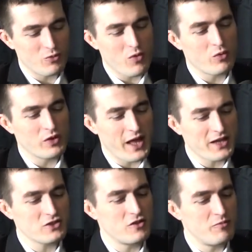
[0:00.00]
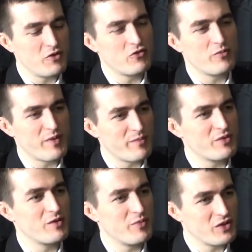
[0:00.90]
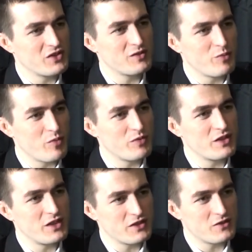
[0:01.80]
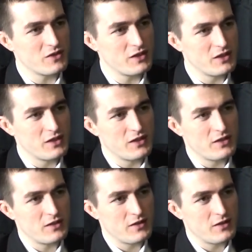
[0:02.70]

what will actually be remembered about this moment in history. Totally.